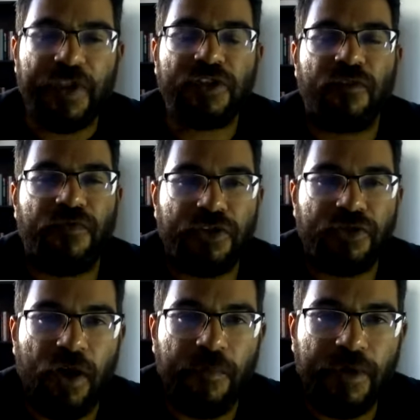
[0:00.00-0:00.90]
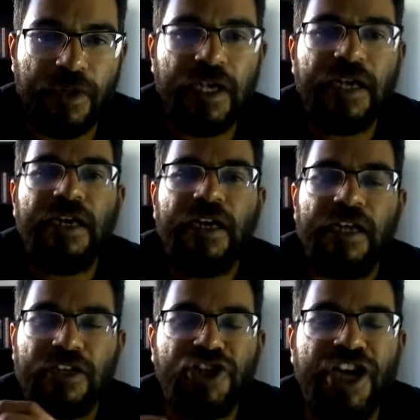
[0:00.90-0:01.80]
So for example,
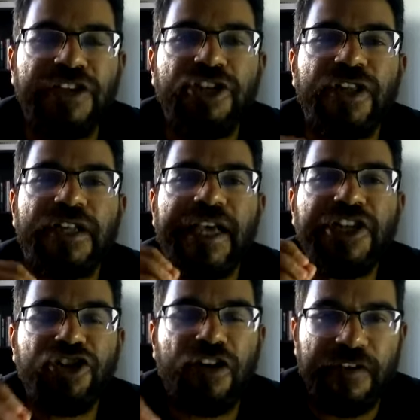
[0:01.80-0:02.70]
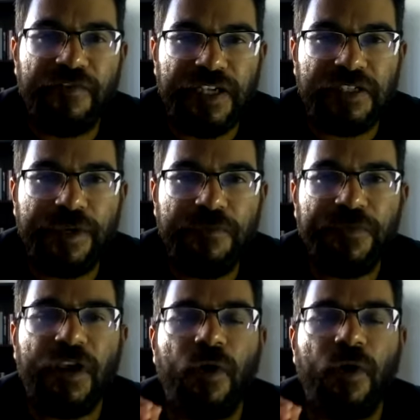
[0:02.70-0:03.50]
a change in the nature of investment